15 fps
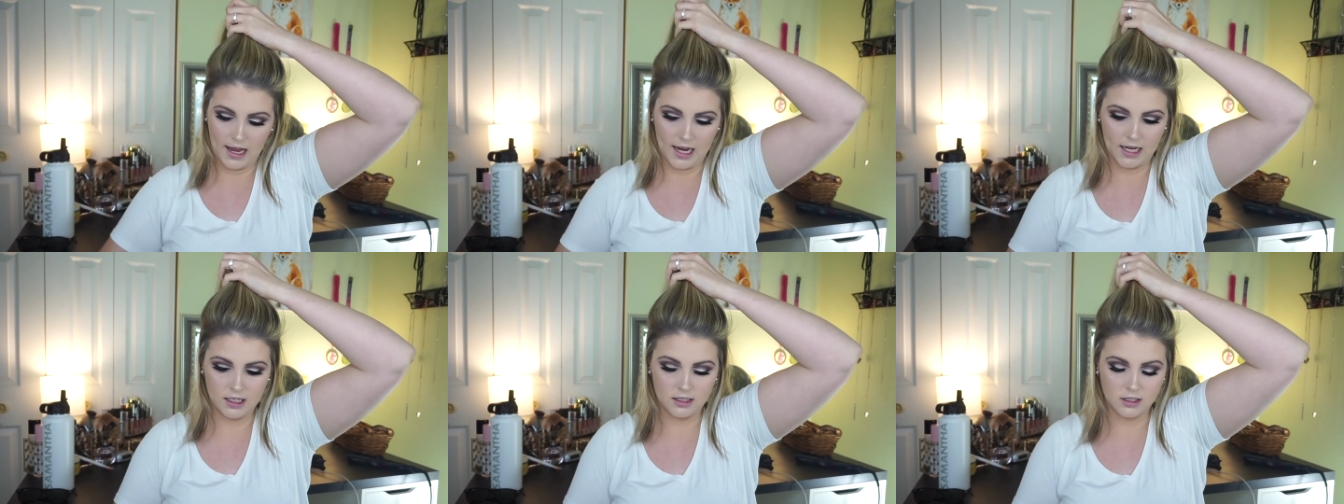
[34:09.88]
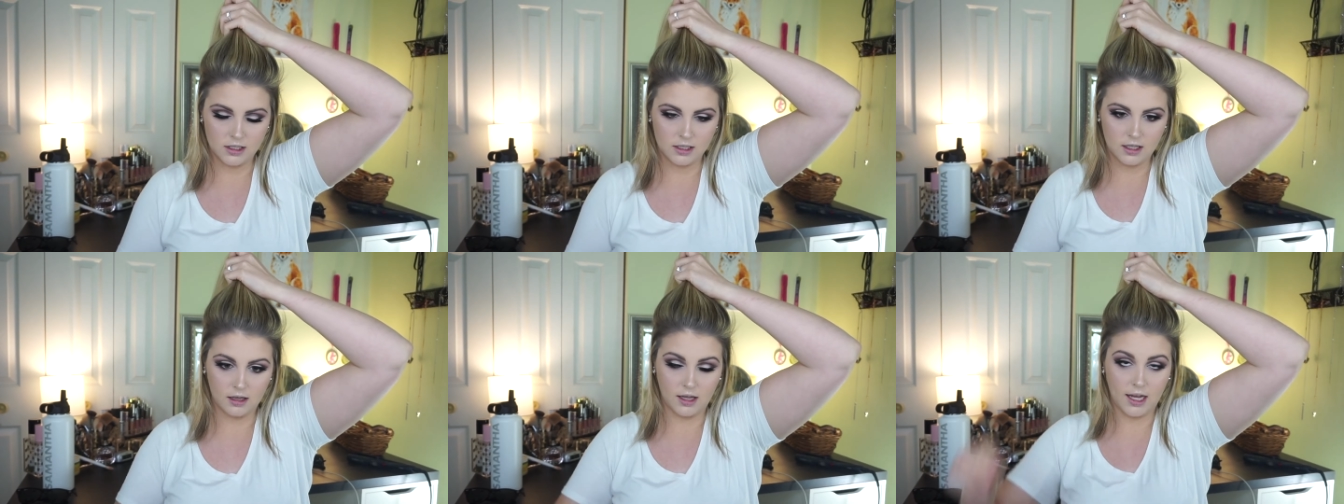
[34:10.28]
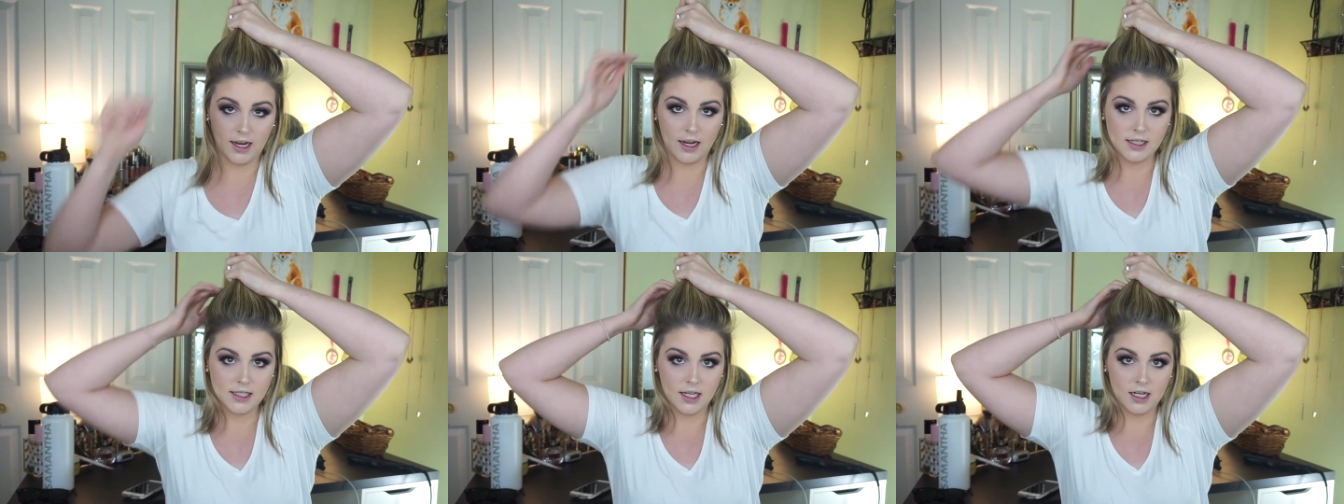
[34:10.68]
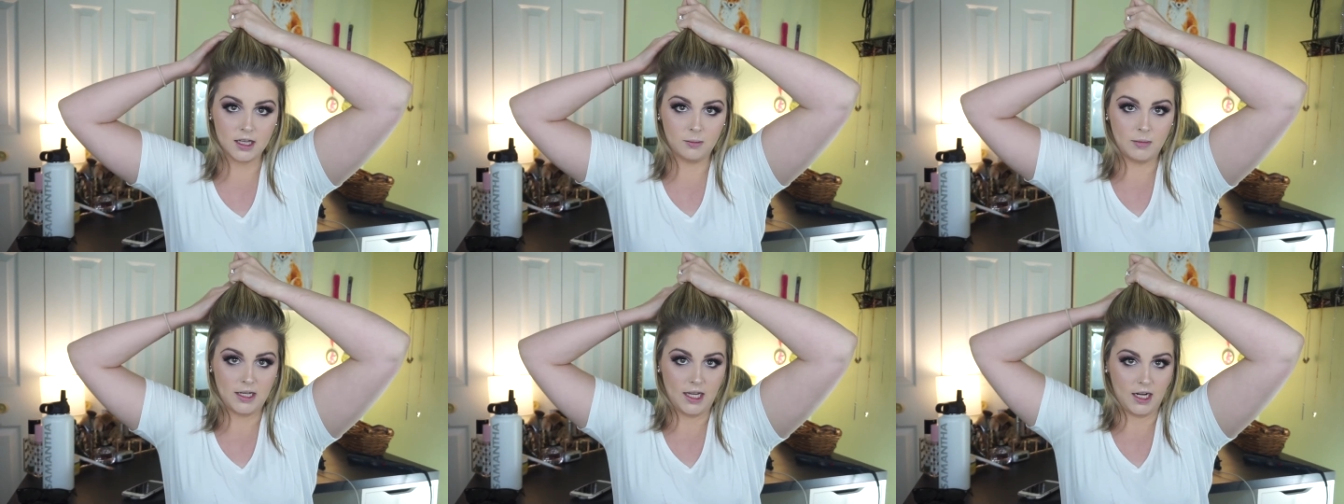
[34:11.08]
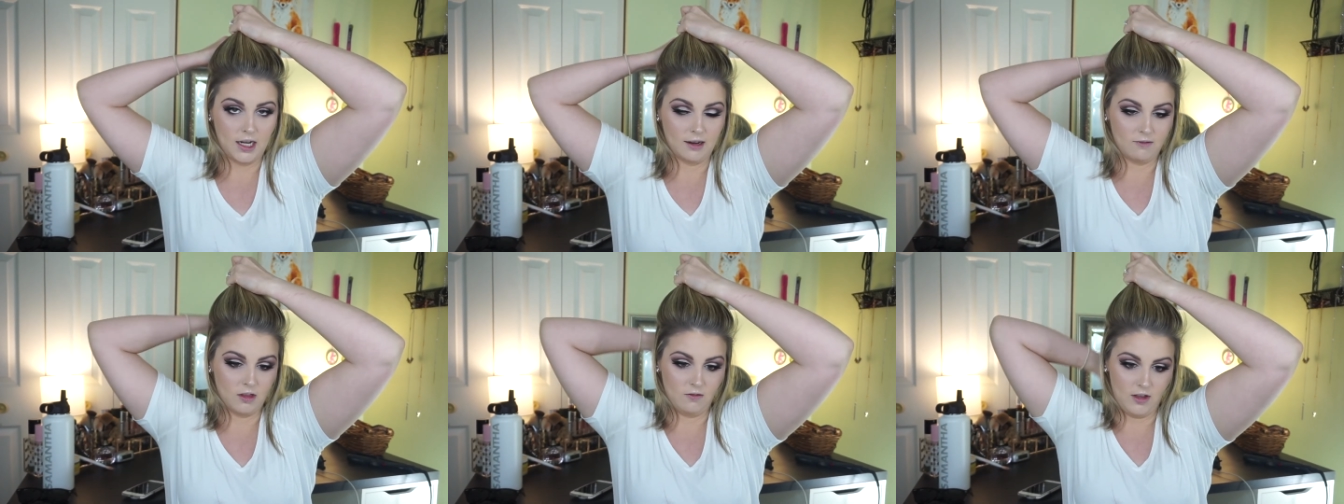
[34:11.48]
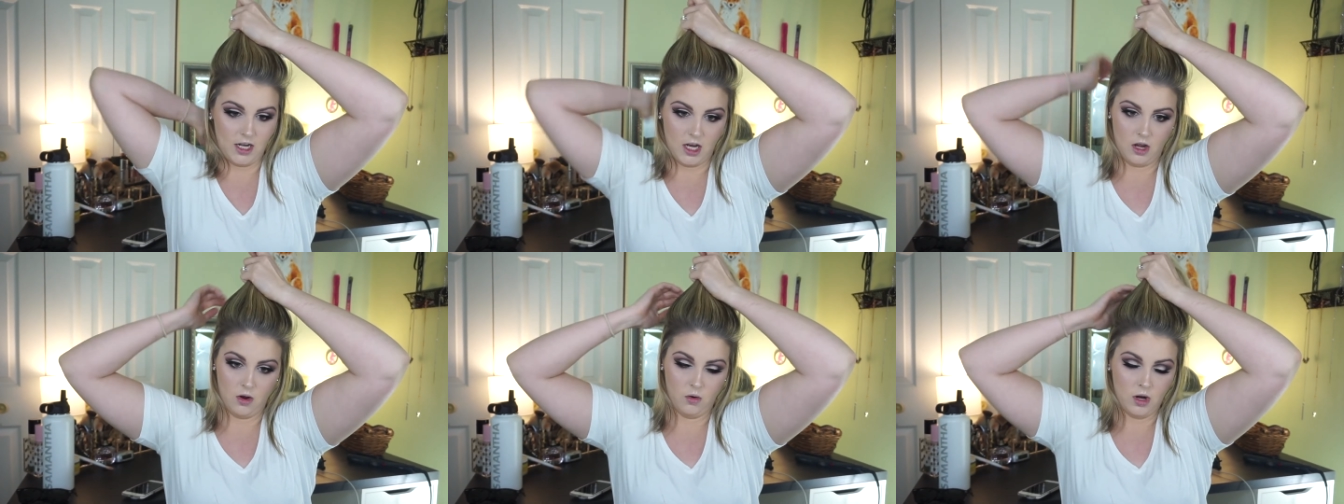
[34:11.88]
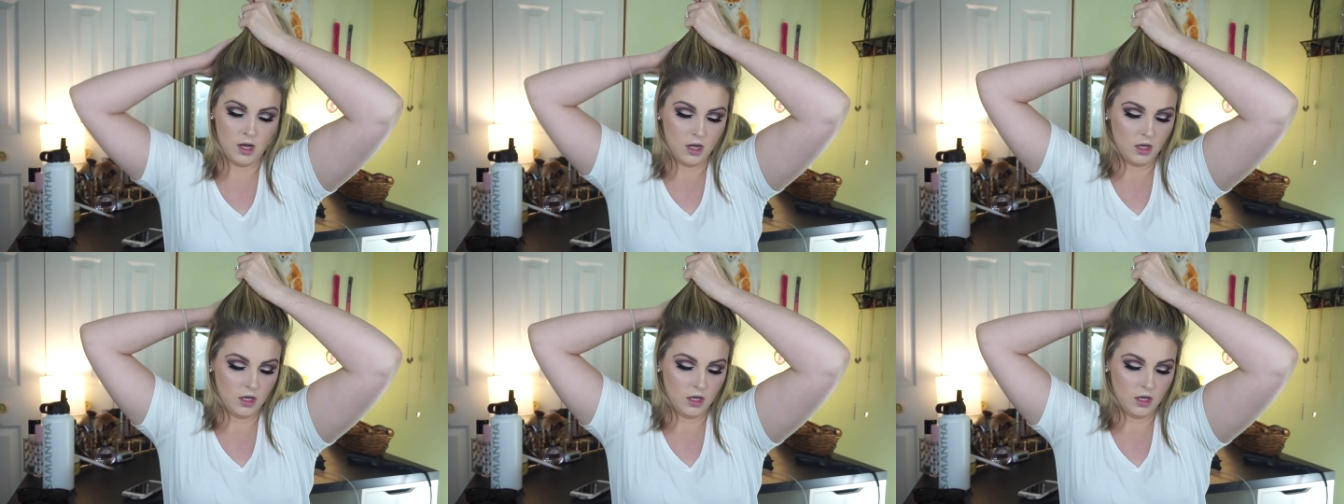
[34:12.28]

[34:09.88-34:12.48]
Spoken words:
And like I said in the beginning of the video,